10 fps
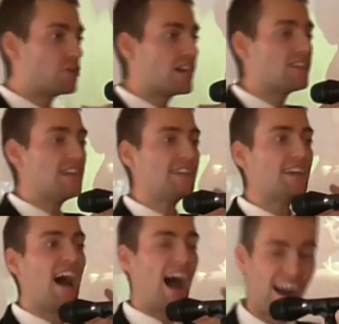you can
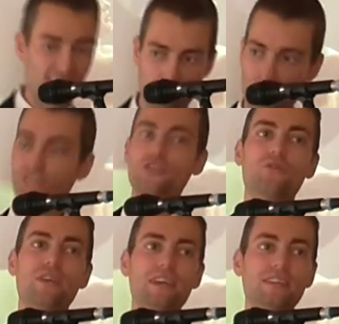eat how
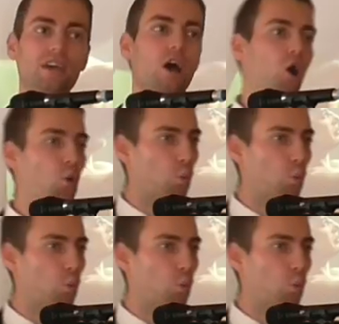much you eat,